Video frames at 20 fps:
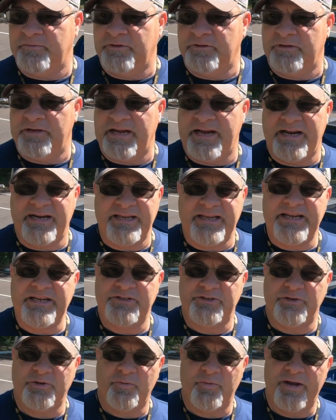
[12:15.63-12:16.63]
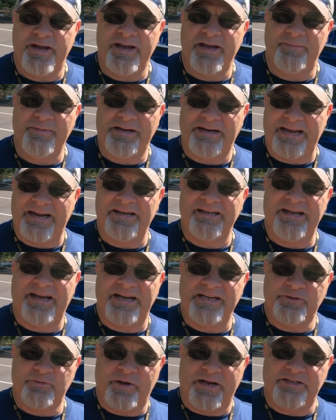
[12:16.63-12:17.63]
any easier way? I mean, a lot of
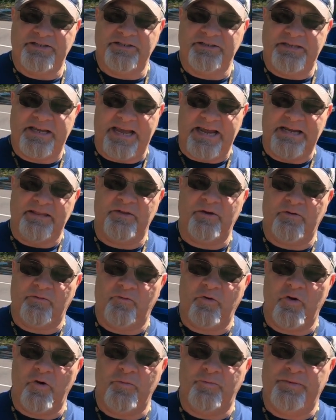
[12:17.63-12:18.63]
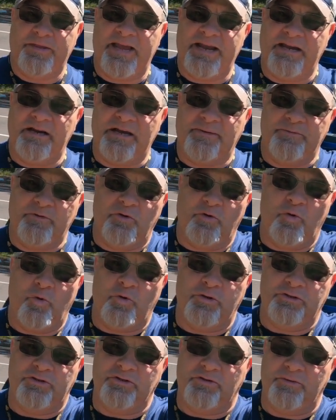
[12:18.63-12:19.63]
guys will actually take their rope, take it up
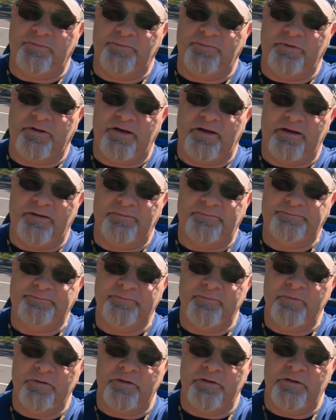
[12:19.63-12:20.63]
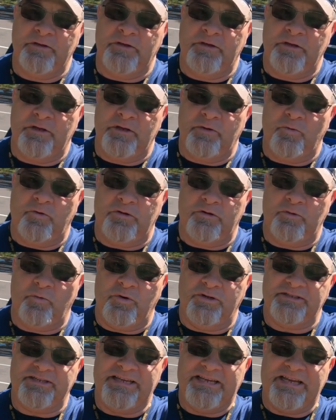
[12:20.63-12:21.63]
onto the well,
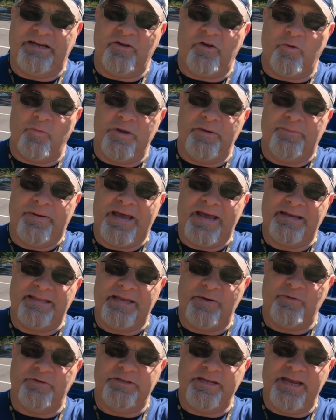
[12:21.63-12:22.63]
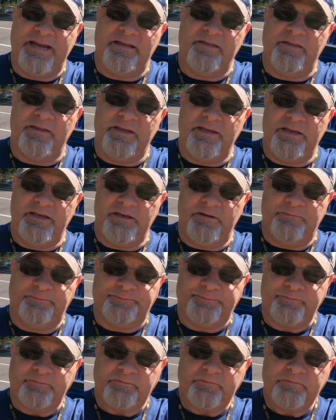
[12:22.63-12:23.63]
once they get all the way back, they will take the
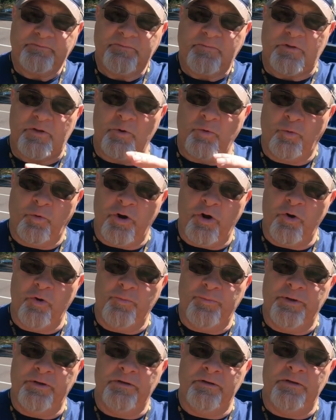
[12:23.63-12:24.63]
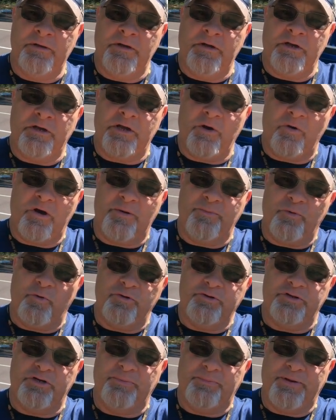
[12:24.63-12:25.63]
rope, go up
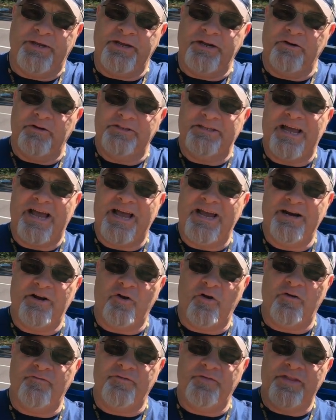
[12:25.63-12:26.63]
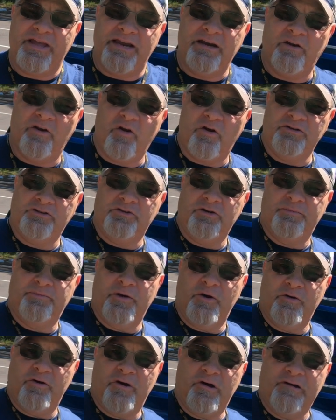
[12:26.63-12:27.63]
onto the pier, tie it off, then launch their
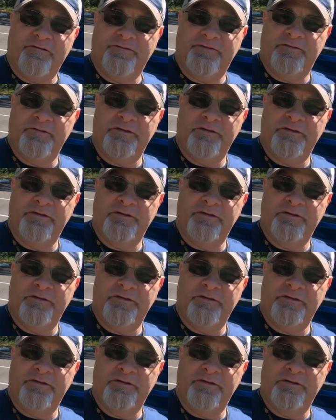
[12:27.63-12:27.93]
boat off,